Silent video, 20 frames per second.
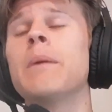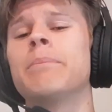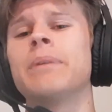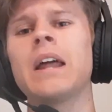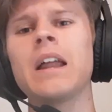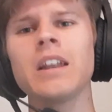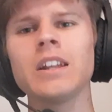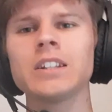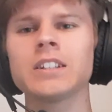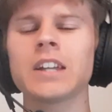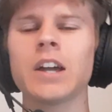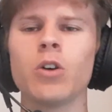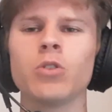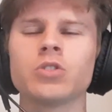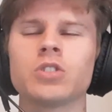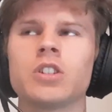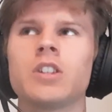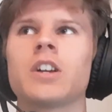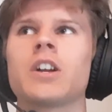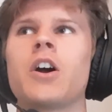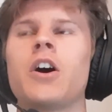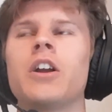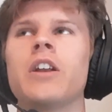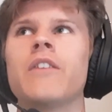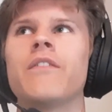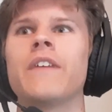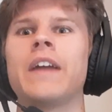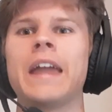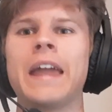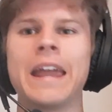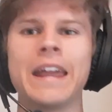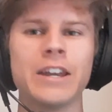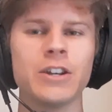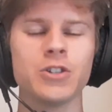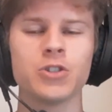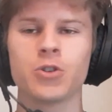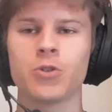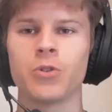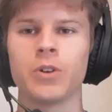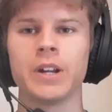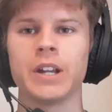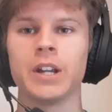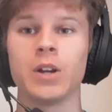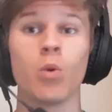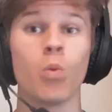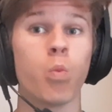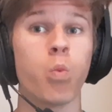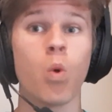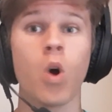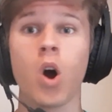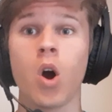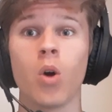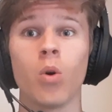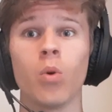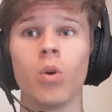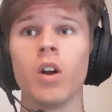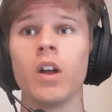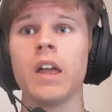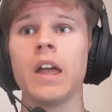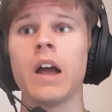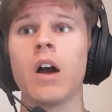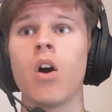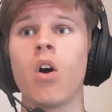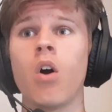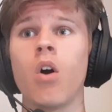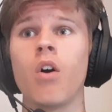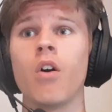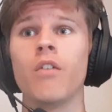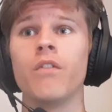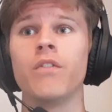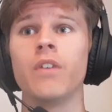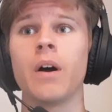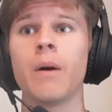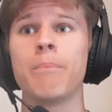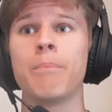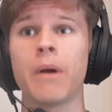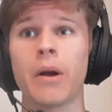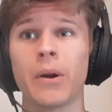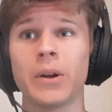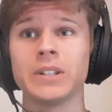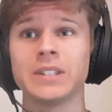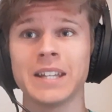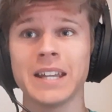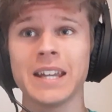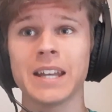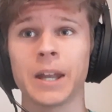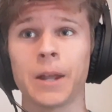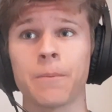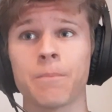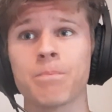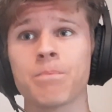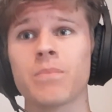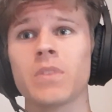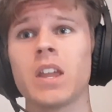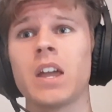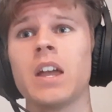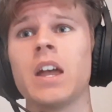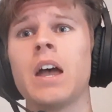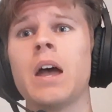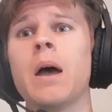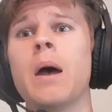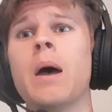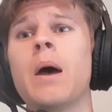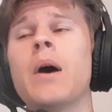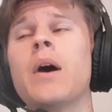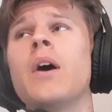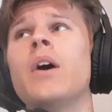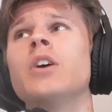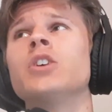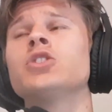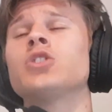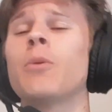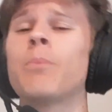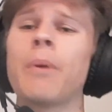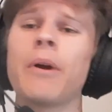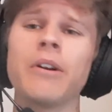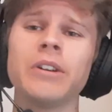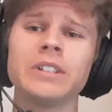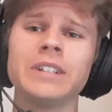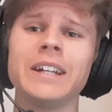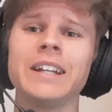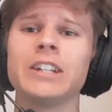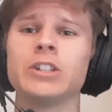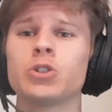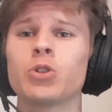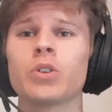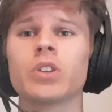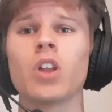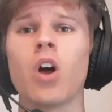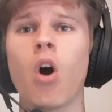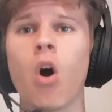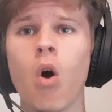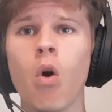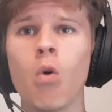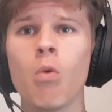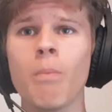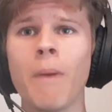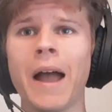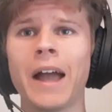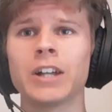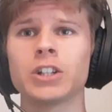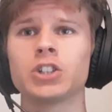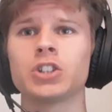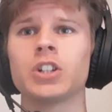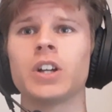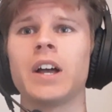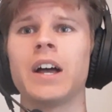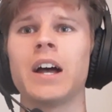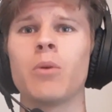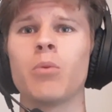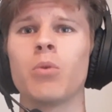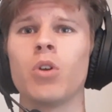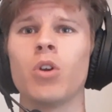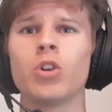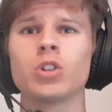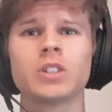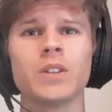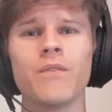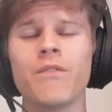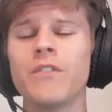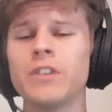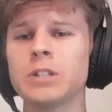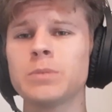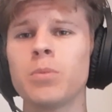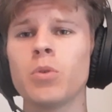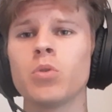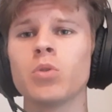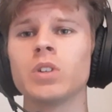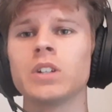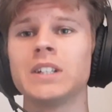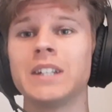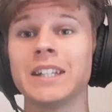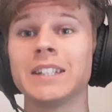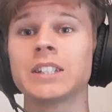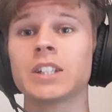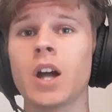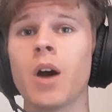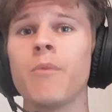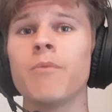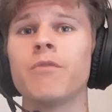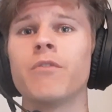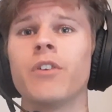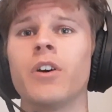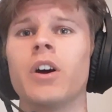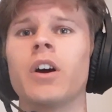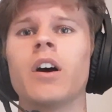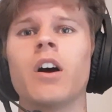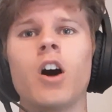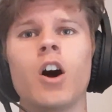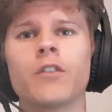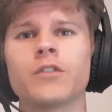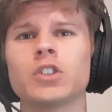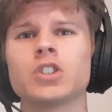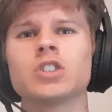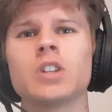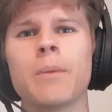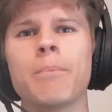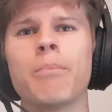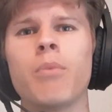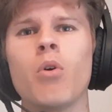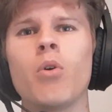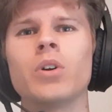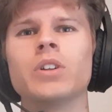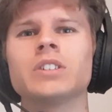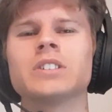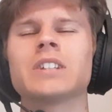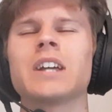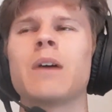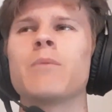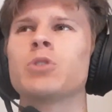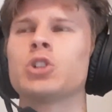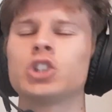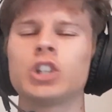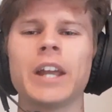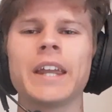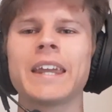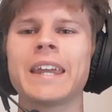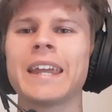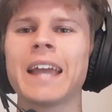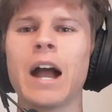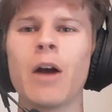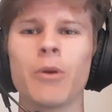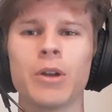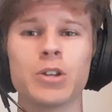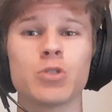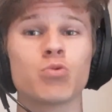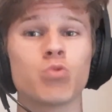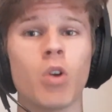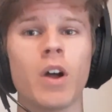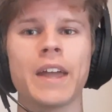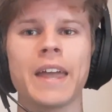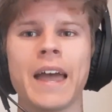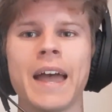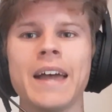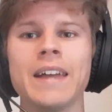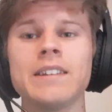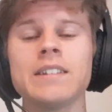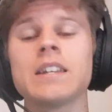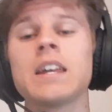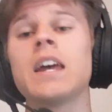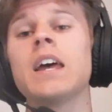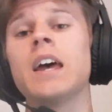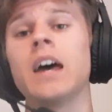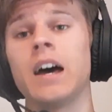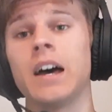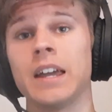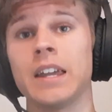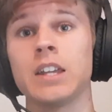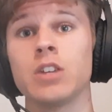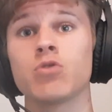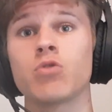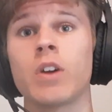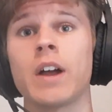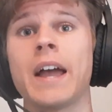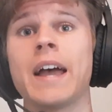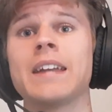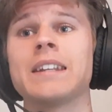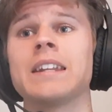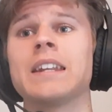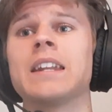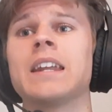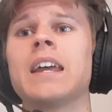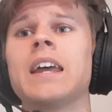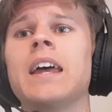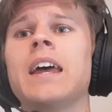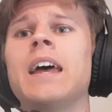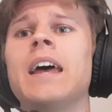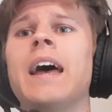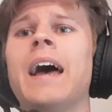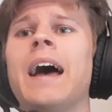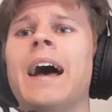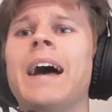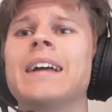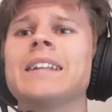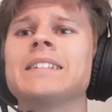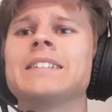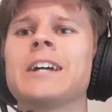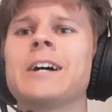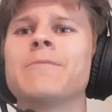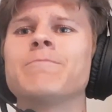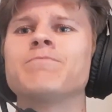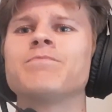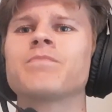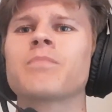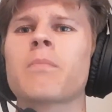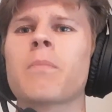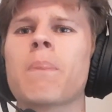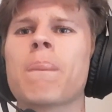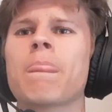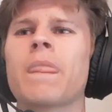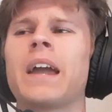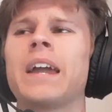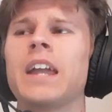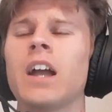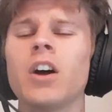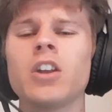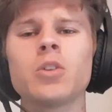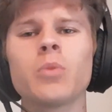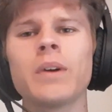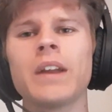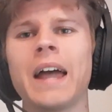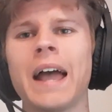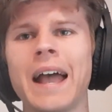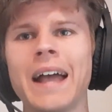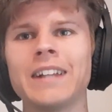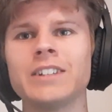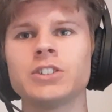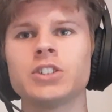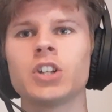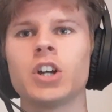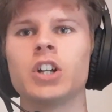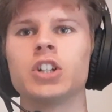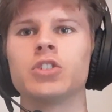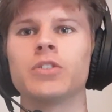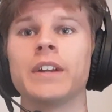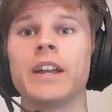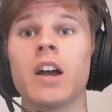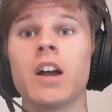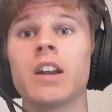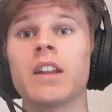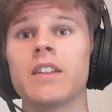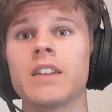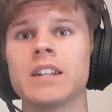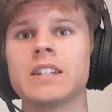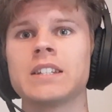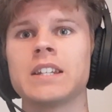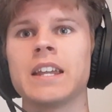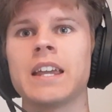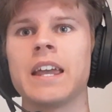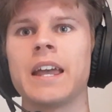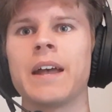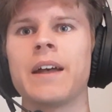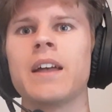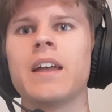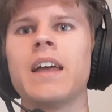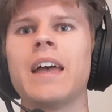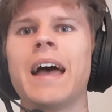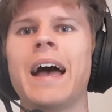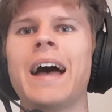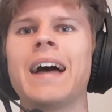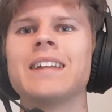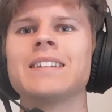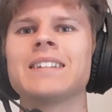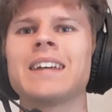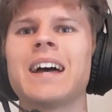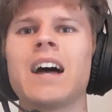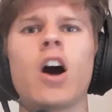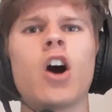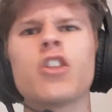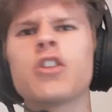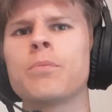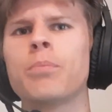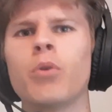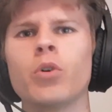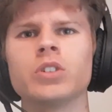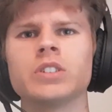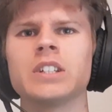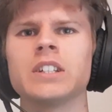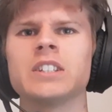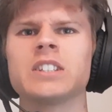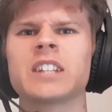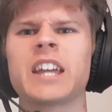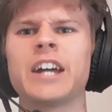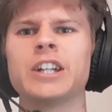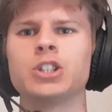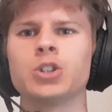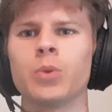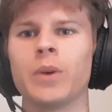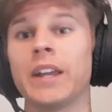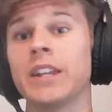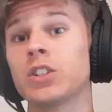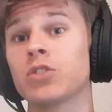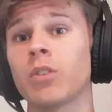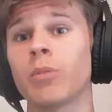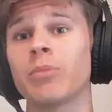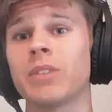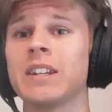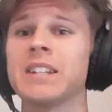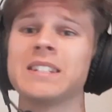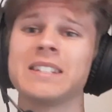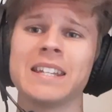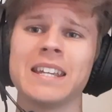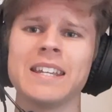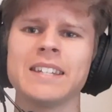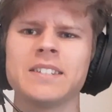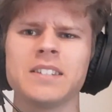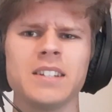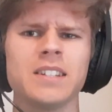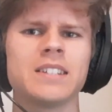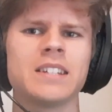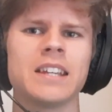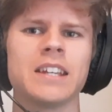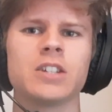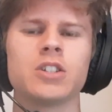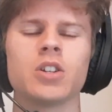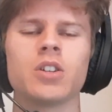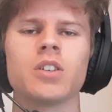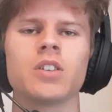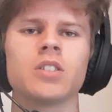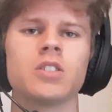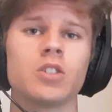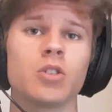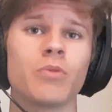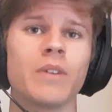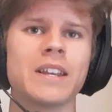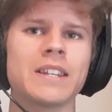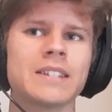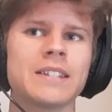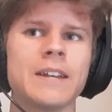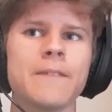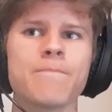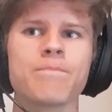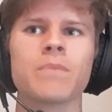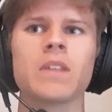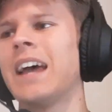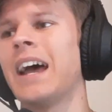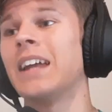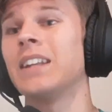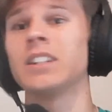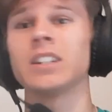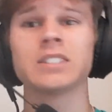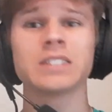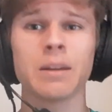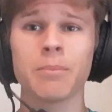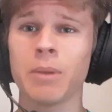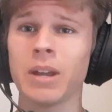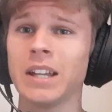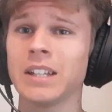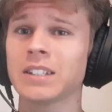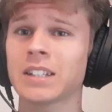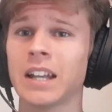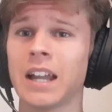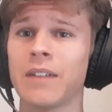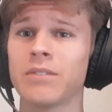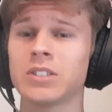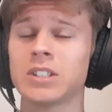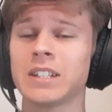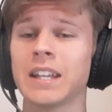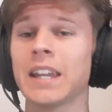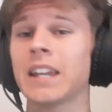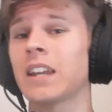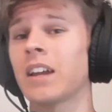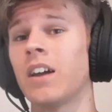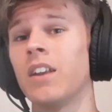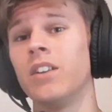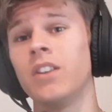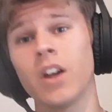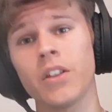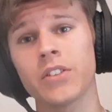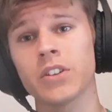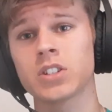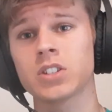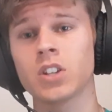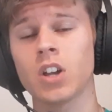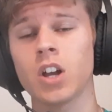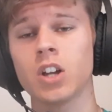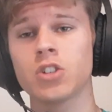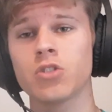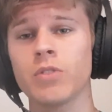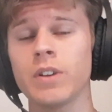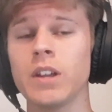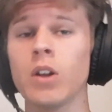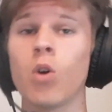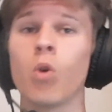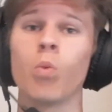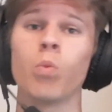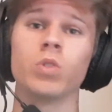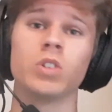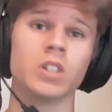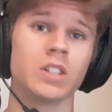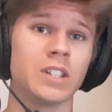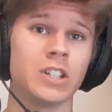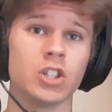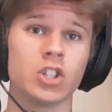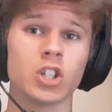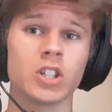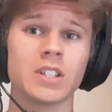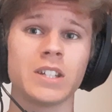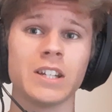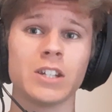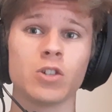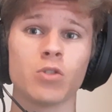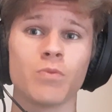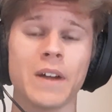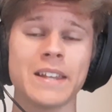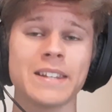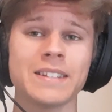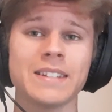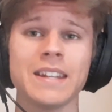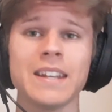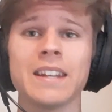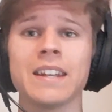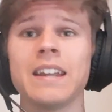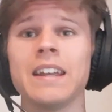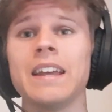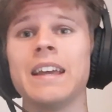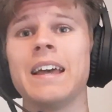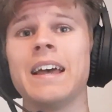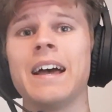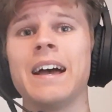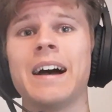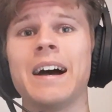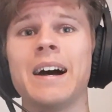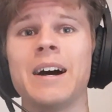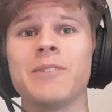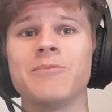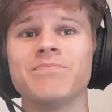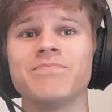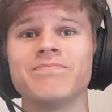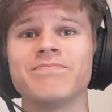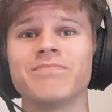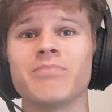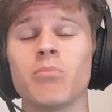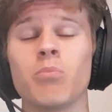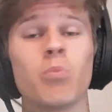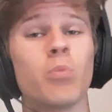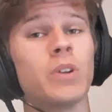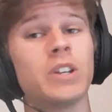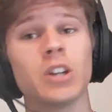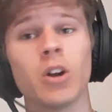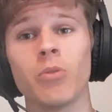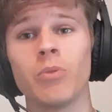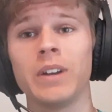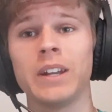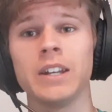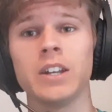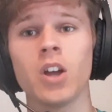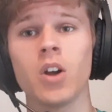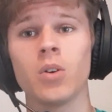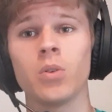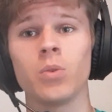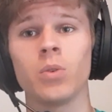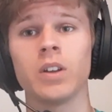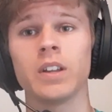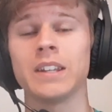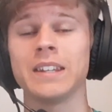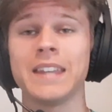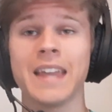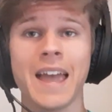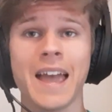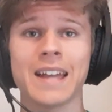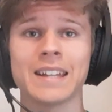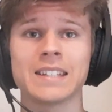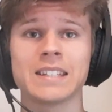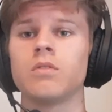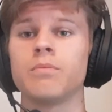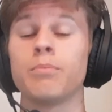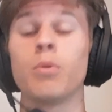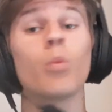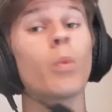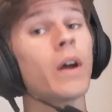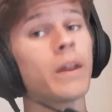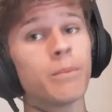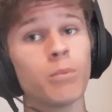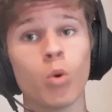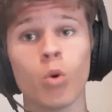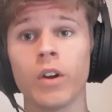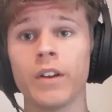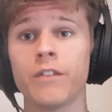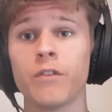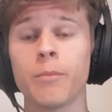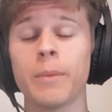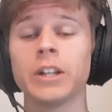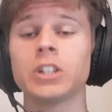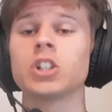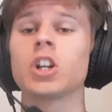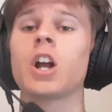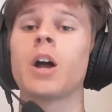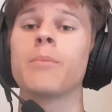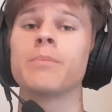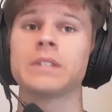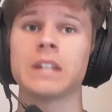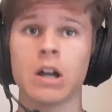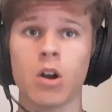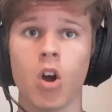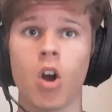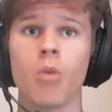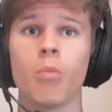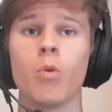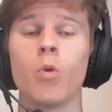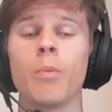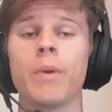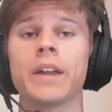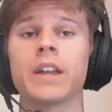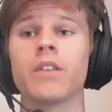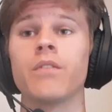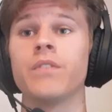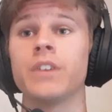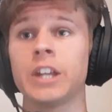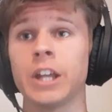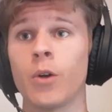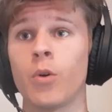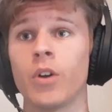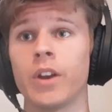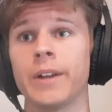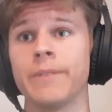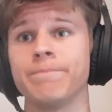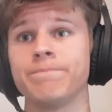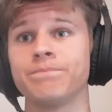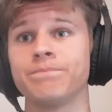But now let's get on to the kind of injury woe of Berrettini. So Berrettini during the whole match looked in visible discomfort after some points and was shaking out his right hand. He's right-handed. And he underwent hand surgery earlier this year, and other points in his schedule were interrupted his season as he had to rest it. And does that mean he's going to have to take another surgery, or does he just need to rest it? We don't really know yet, but when more information comes out, I will make a video on it.